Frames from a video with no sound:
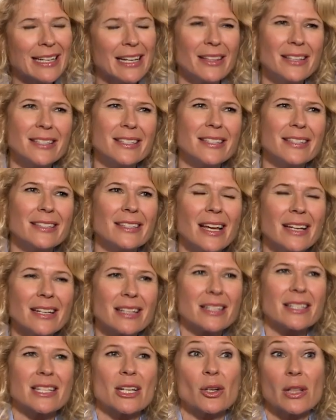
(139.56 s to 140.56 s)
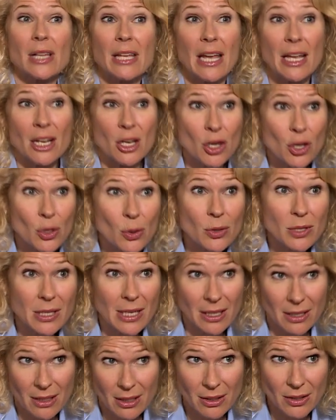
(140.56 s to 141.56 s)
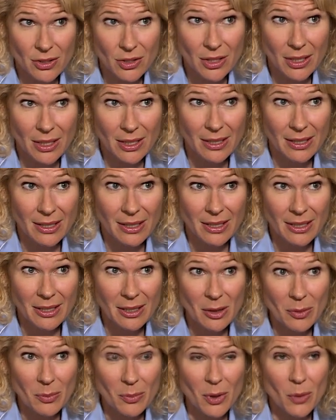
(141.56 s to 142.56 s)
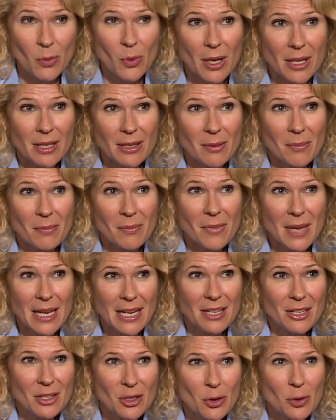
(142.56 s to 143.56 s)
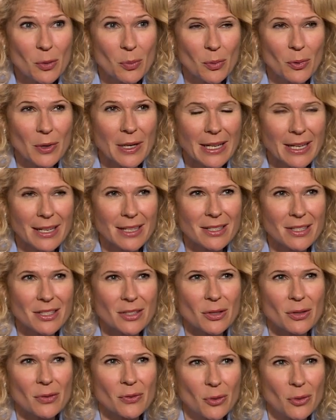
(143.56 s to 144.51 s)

Now, this is not necessarily a new technology, but what made you bring it to the